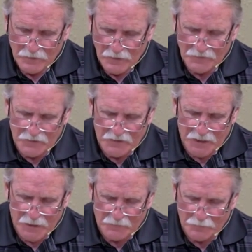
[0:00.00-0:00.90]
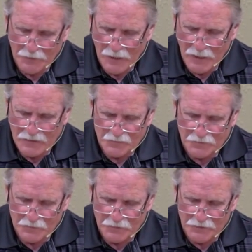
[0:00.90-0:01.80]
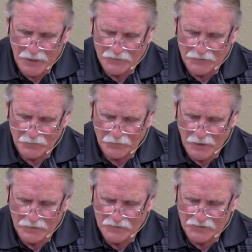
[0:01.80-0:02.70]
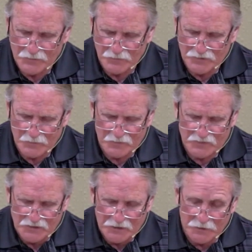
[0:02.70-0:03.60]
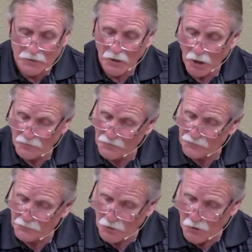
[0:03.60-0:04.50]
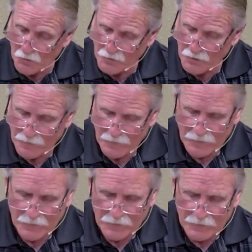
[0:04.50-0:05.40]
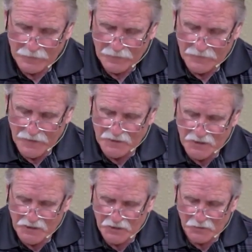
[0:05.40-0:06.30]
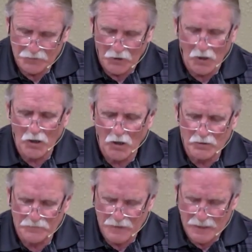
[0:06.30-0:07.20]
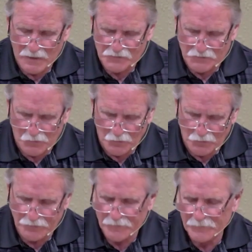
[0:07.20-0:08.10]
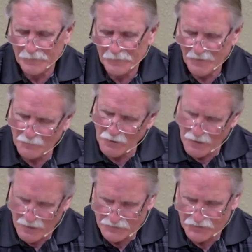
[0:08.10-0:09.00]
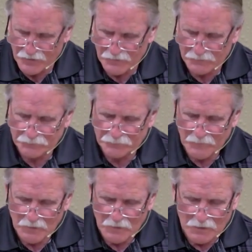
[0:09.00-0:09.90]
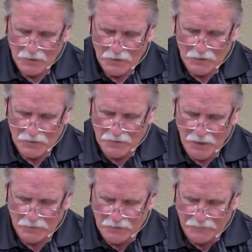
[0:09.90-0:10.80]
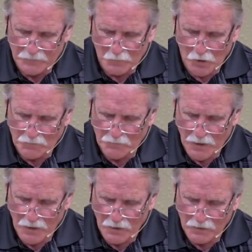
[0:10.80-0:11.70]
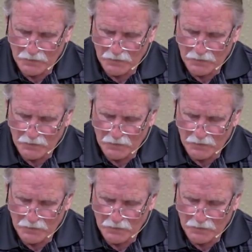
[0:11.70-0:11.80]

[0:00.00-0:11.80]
And then it came to pass when he began to reign, as soon as he was seated on the throne, that he killed all of the household of Baasha. He did not leave him one male,